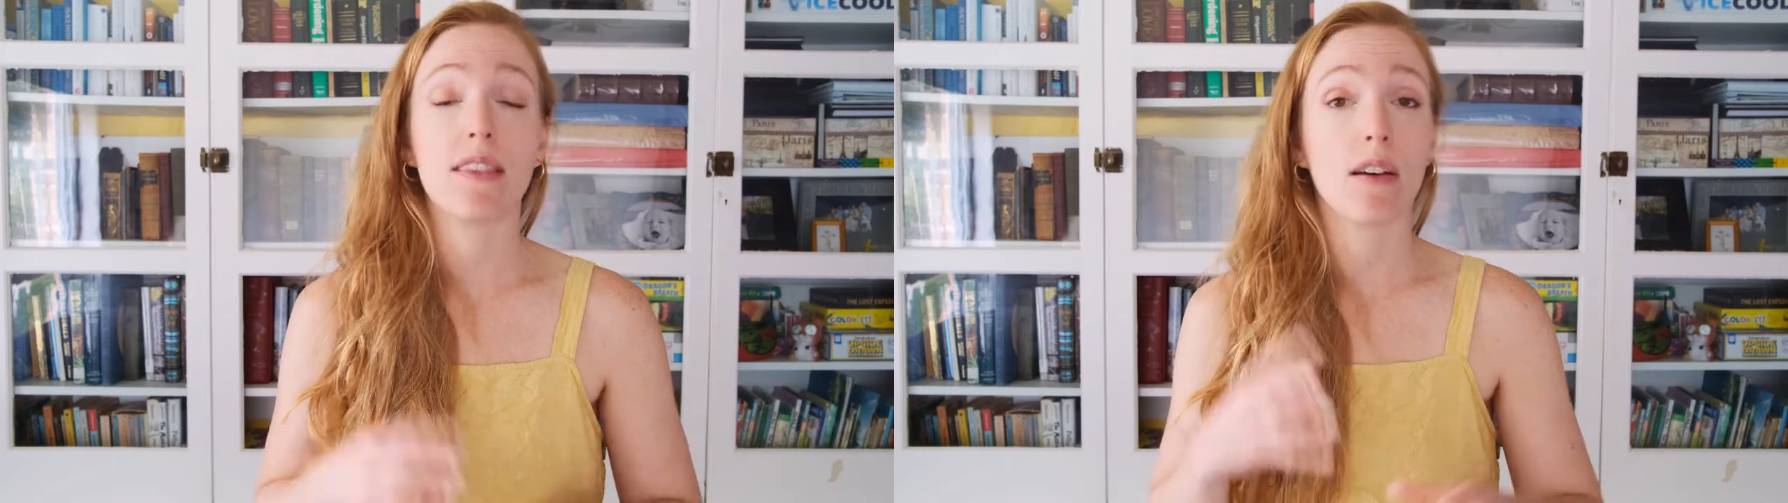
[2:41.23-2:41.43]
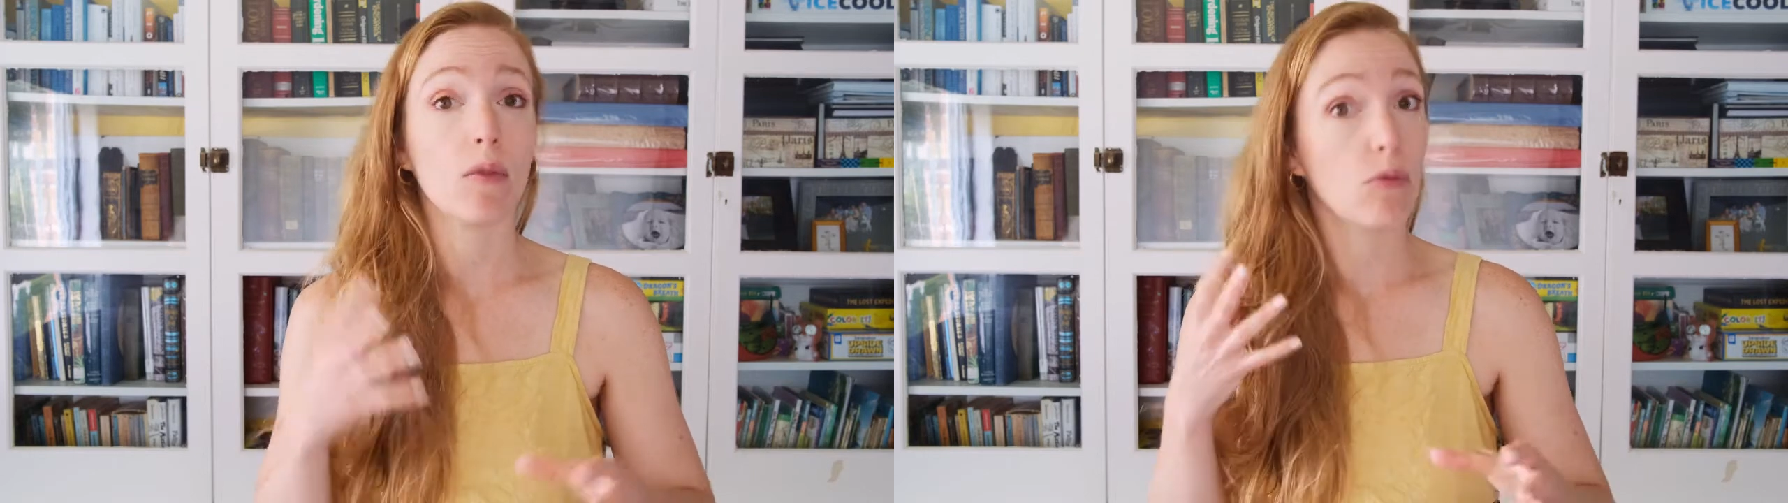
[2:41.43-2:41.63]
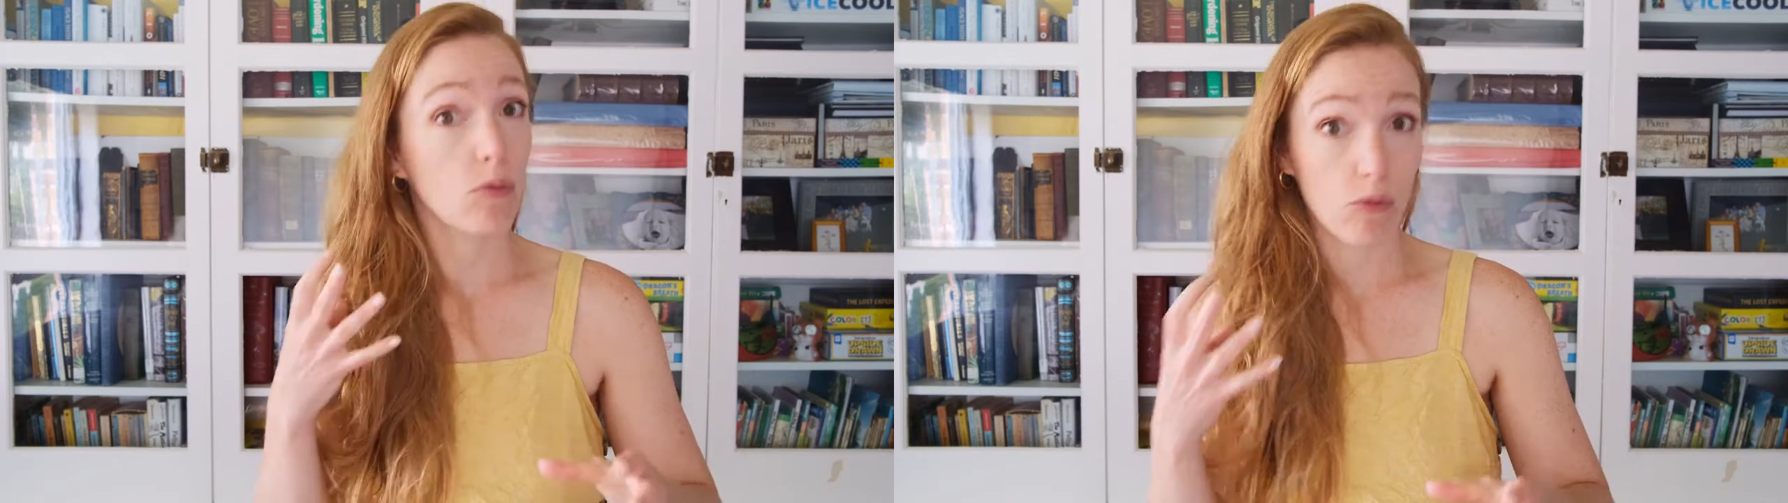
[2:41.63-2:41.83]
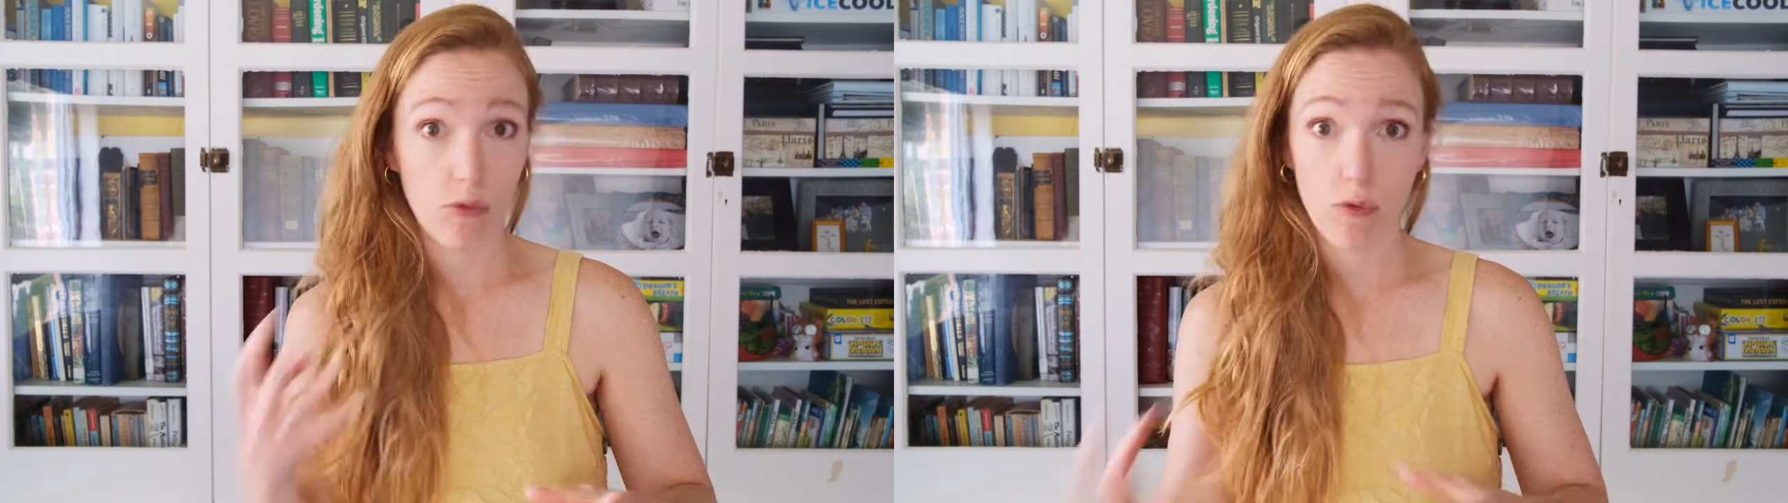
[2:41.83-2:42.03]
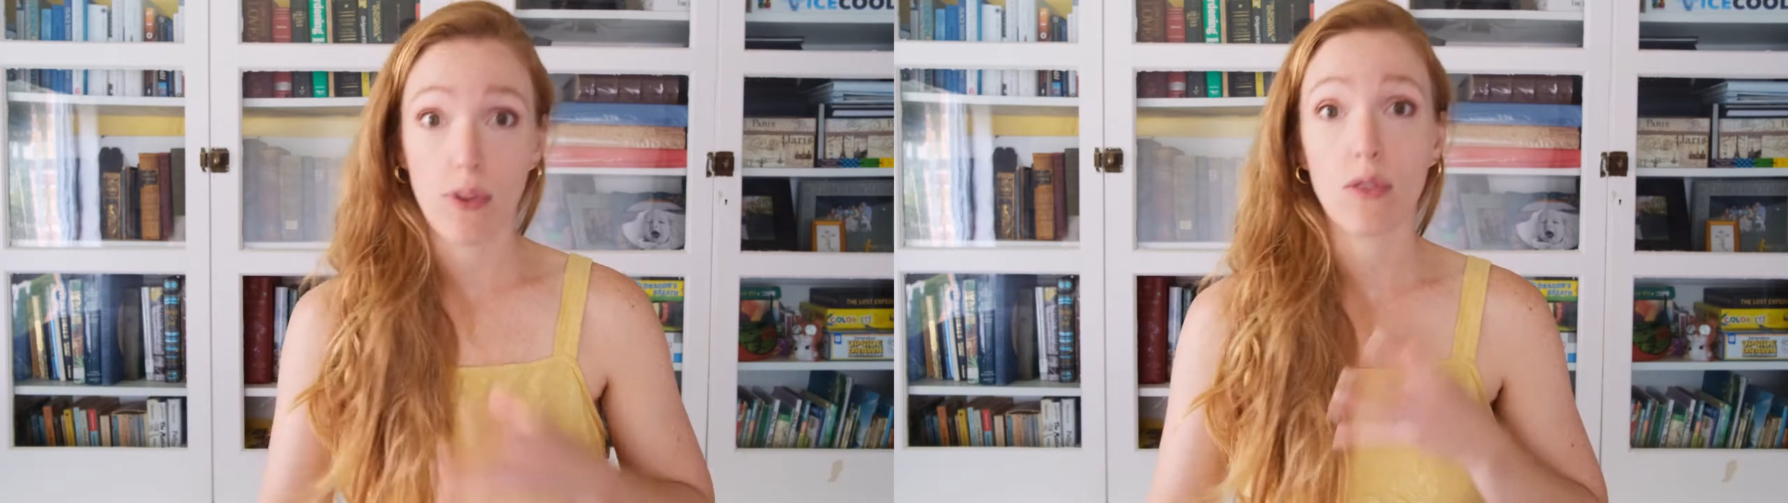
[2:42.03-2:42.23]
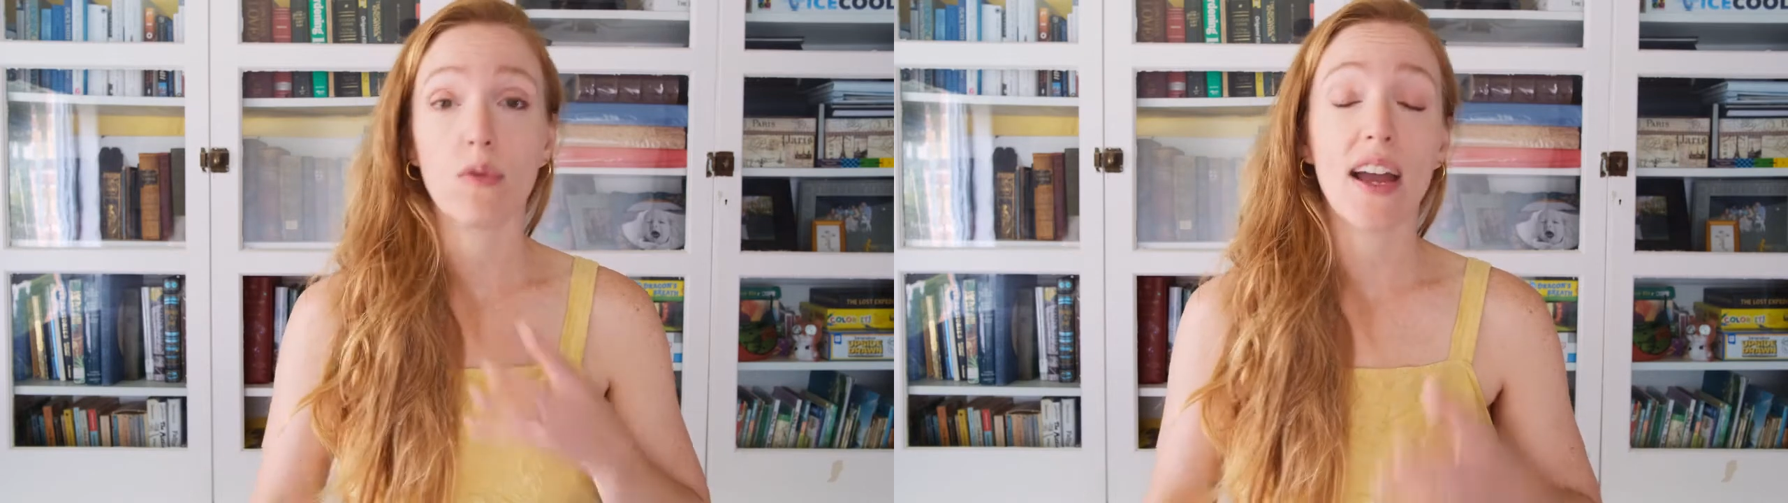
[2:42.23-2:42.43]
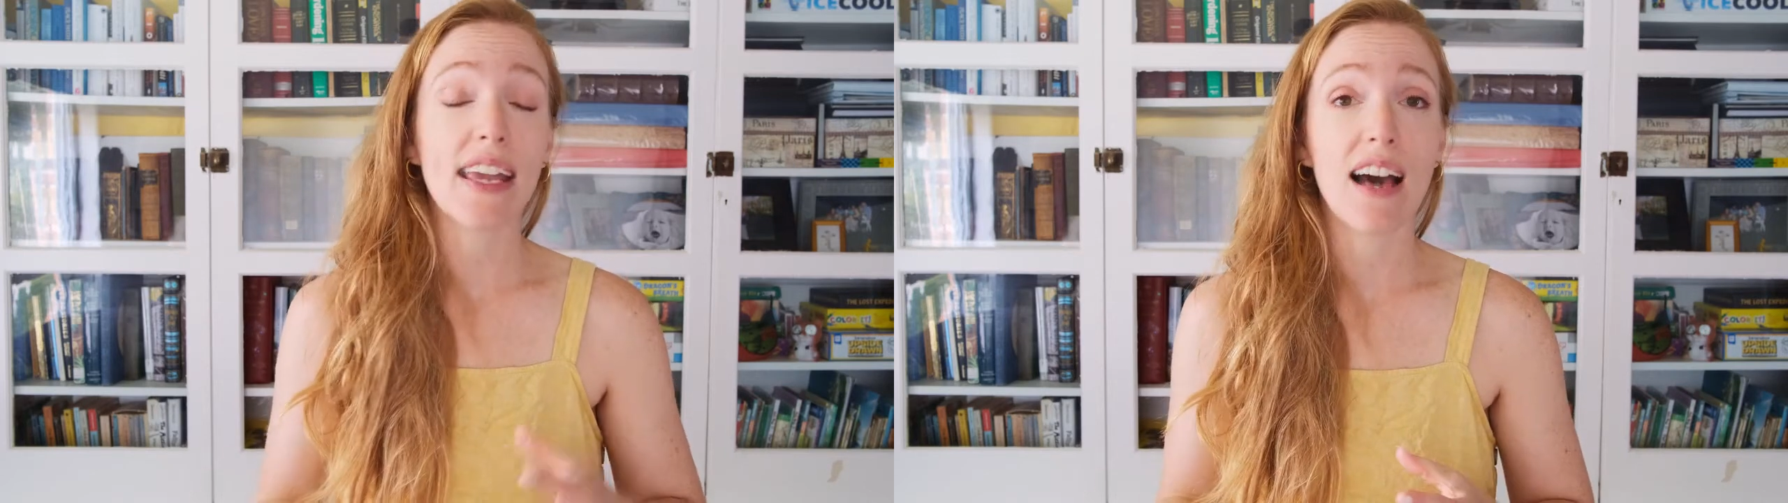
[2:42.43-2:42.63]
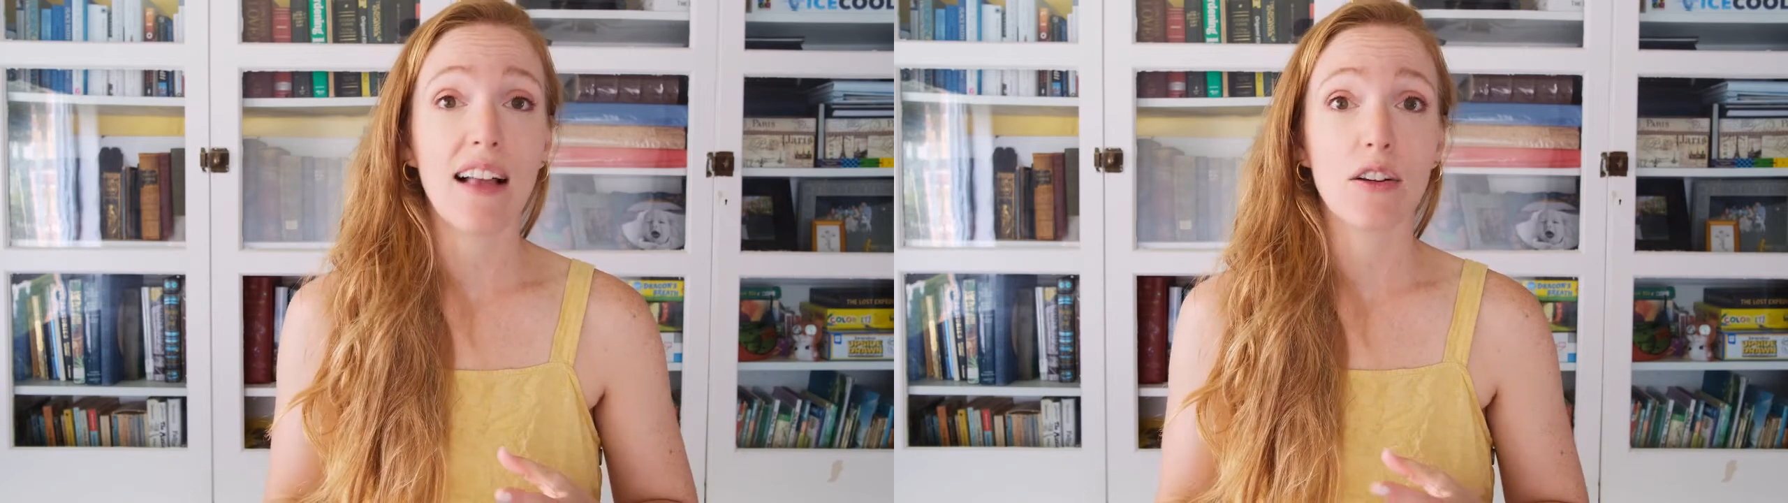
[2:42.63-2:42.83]
the right
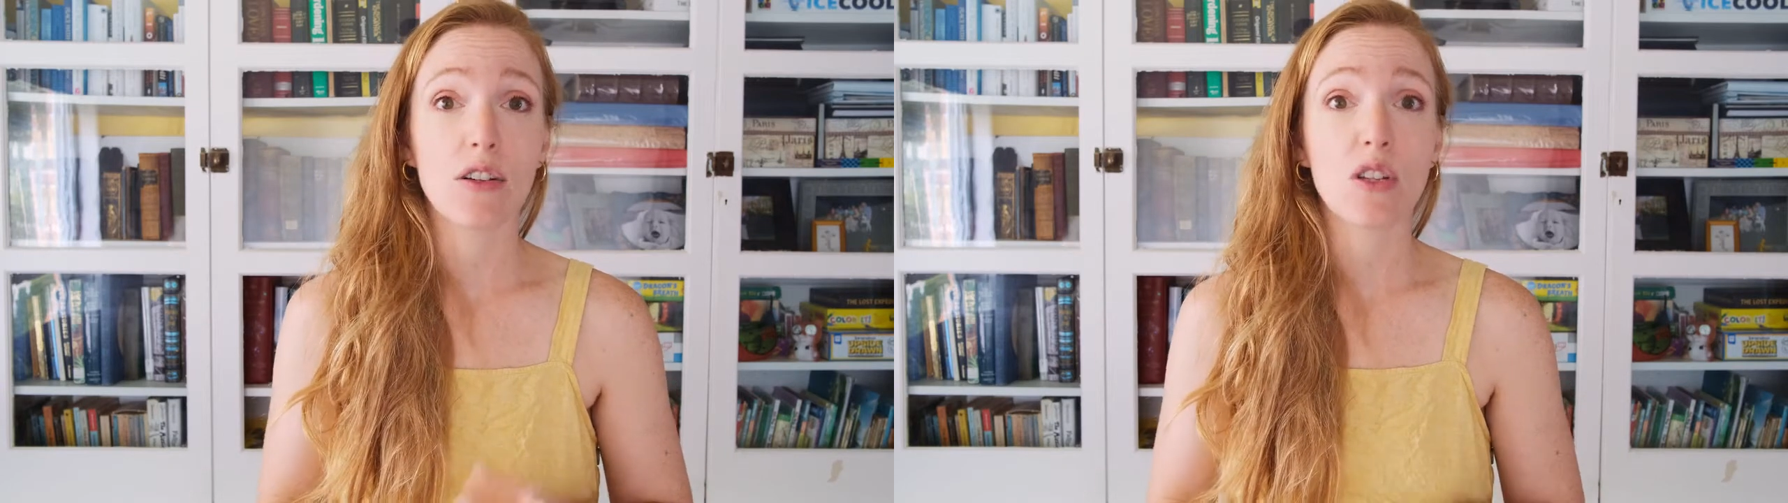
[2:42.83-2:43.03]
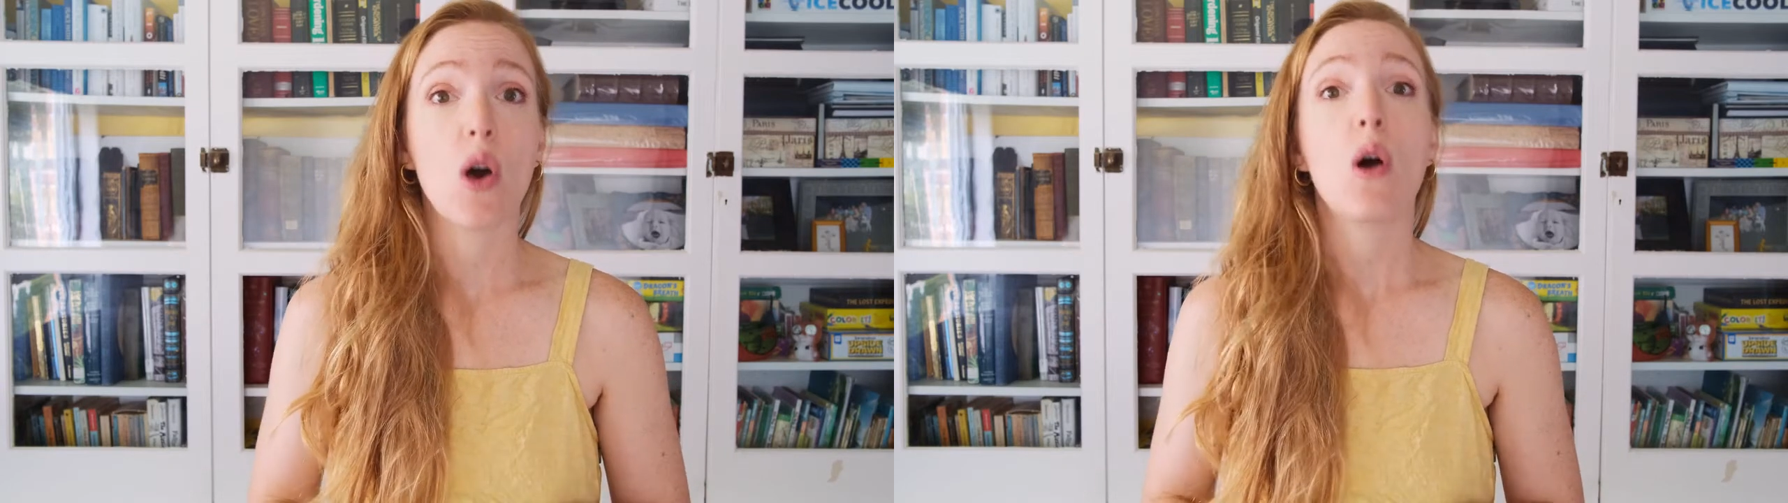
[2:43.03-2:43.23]
colors